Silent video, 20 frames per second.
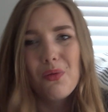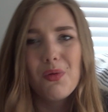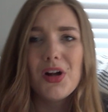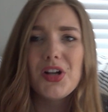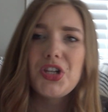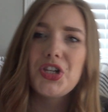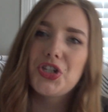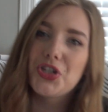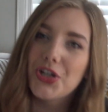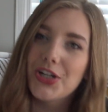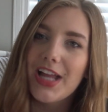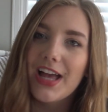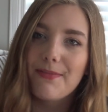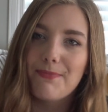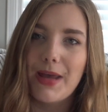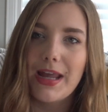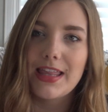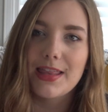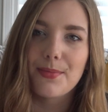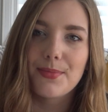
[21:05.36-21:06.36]
What should
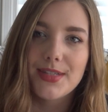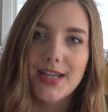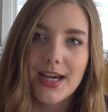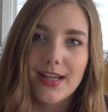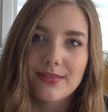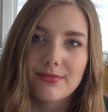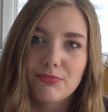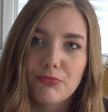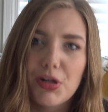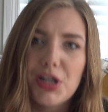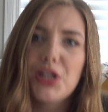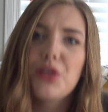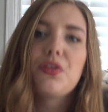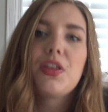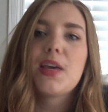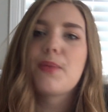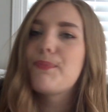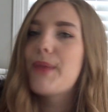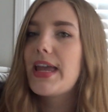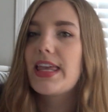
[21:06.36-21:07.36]
have Balaam done? What do you
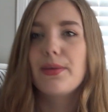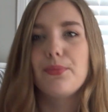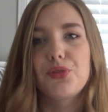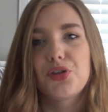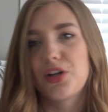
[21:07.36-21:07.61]
think Balaam